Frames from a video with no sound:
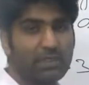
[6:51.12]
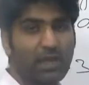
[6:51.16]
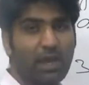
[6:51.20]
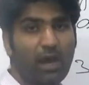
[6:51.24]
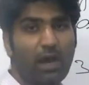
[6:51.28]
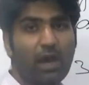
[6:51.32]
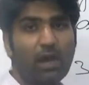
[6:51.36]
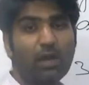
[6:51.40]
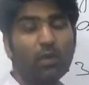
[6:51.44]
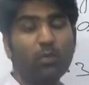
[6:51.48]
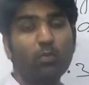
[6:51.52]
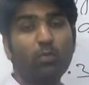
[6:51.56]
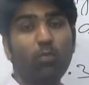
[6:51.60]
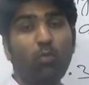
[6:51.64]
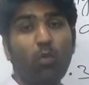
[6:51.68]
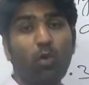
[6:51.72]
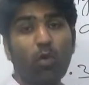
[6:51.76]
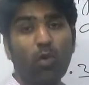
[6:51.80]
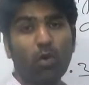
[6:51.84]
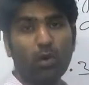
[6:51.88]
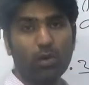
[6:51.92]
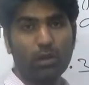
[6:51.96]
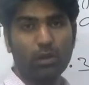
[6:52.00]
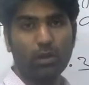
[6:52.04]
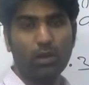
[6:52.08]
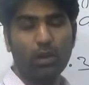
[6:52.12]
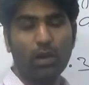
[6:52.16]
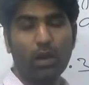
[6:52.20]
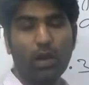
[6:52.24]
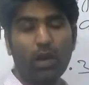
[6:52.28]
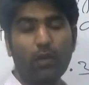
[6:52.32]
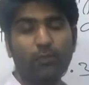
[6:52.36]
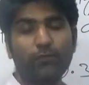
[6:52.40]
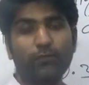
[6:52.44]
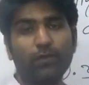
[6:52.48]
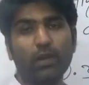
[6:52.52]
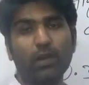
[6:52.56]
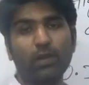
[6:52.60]
are more
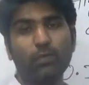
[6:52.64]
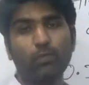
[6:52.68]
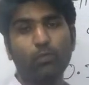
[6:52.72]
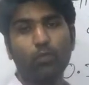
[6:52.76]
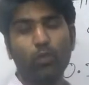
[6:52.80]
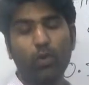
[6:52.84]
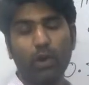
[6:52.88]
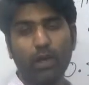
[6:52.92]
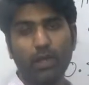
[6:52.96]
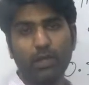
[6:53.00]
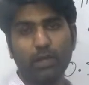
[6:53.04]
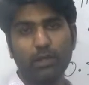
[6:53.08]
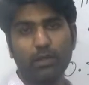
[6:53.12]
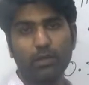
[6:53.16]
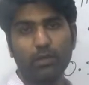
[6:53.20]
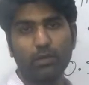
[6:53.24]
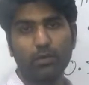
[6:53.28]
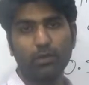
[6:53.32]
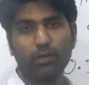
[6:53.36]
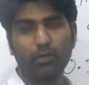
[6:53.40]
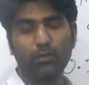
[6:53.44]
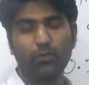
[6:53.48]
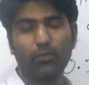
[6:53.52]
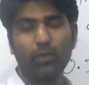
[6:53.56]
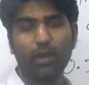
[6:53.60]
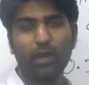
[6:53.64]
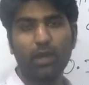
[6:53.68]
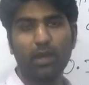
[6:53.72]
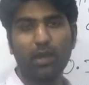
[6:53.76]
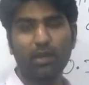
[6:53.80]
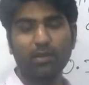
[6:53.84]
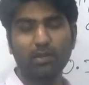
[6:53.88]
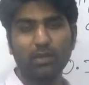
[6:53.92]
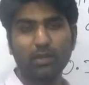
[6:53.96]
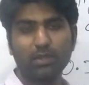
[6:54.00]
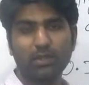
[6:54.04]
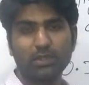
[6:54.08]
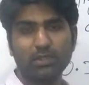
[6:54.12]
after point. Where are
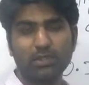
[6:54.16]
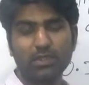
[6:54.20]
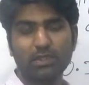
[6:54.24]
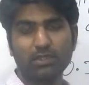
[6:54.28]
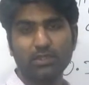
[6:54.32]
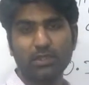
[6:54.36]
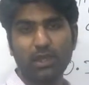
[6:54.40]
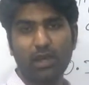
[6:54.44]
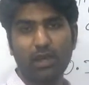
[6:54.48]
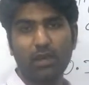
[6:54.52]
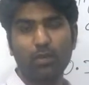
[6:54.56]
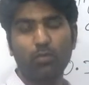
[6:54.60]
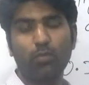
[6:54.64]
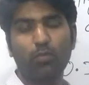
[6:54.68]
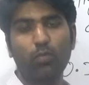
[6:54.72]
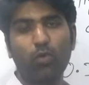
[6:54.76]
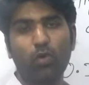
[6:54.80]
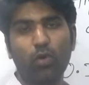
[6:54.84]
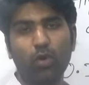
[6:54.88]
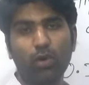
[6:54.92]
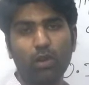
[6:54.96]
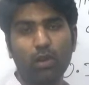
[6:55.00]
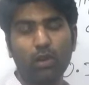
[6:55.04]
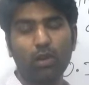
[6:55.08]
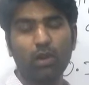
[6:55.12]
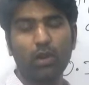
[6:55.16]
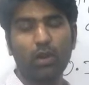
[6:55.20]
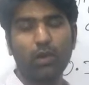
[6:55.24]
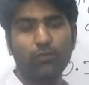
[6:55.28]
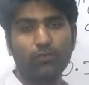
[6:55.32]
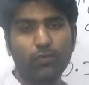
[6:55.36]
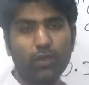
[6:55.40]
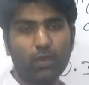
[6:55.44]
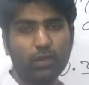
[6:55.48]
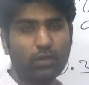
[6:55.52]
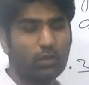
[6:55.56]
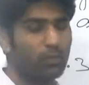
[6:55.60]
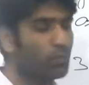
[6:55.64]
the digits are more
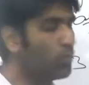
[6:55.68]
after the